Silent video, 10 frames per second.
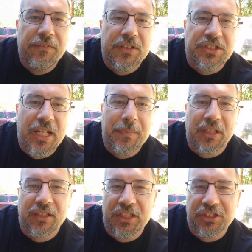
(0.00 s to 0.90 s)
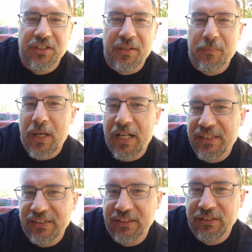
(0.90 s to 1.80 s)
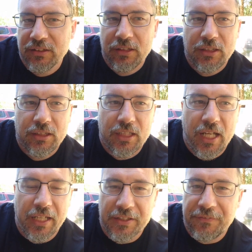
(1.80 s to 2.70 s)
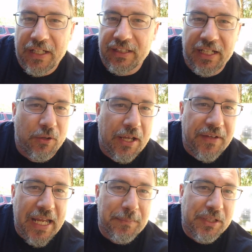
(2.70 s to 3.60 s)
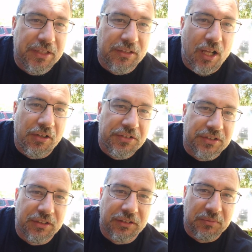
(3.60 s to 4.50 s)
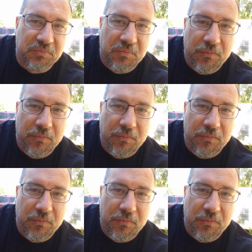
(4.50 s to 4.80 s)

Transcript: Given the shape and condition that the body's in, and the fact that I don't have $8 million to